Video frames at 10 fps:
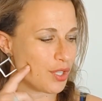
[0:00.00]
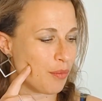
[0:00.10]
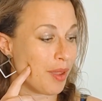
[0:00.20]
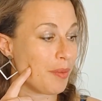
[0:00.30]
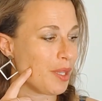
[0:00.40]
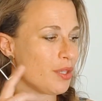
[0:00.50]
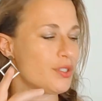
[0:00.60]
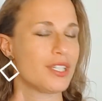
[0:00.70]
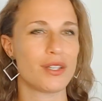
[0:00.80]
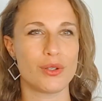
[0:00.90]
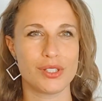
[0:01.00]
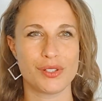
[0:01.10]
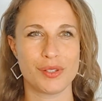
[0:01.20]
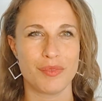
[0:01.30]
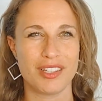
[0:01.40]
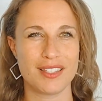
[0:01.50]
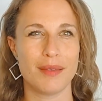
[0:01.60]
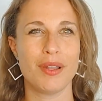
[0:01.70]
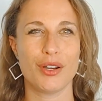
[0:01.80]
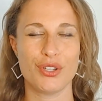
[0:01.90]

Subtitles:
So maybe you did also something similar.